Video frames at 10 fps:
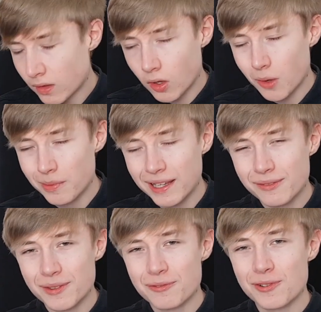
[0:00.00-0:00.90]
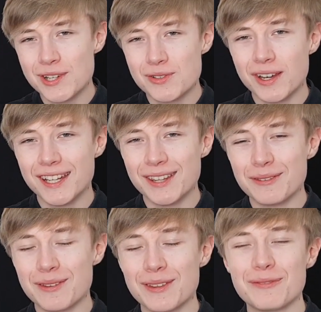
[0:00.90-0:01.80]
I believe that Freetrade
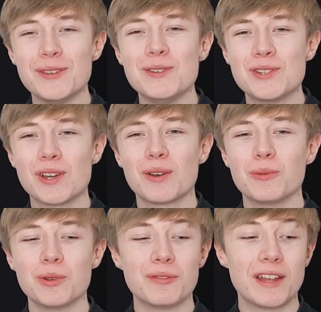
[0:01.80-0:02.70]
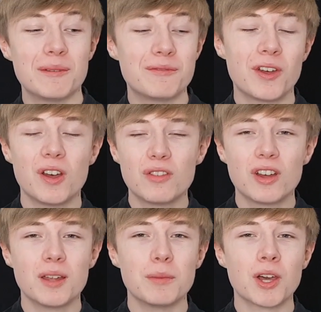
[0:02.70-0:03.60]
in the future will develop
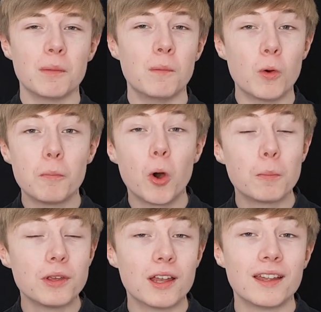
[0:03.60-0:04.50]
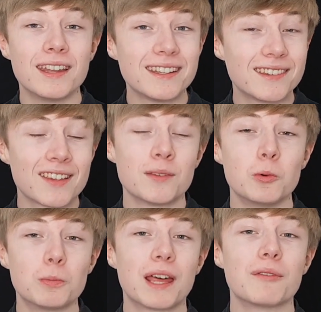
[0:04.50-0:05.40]
further and become a more popular and accessible
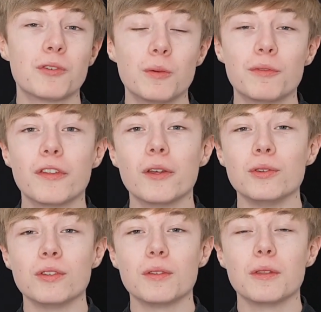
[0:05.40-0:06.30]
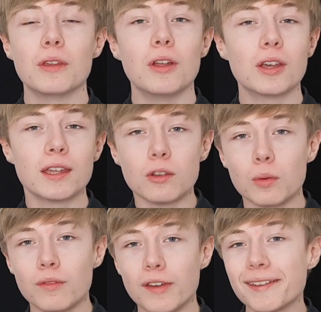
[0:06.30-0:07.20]
platform for those that are looking to
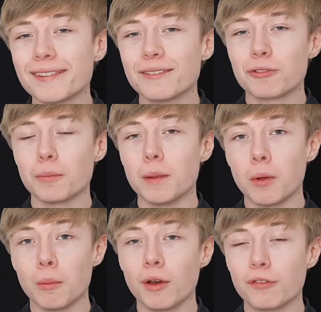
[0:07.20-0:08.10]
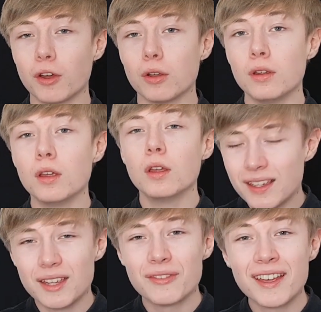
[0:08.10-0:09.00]
invest from their mobile phone.
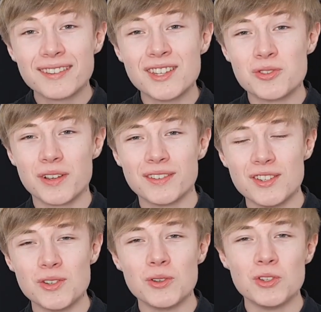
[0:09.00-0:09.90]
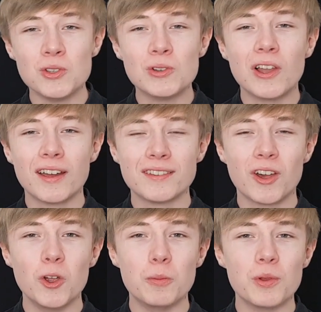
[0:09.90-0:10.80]
If that has interested you and you'd like to
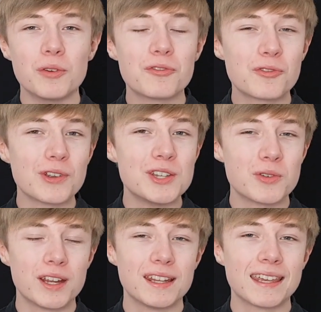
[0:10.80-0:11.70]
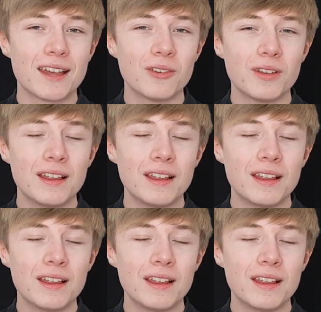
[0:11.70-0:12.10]
open a Freetrade account,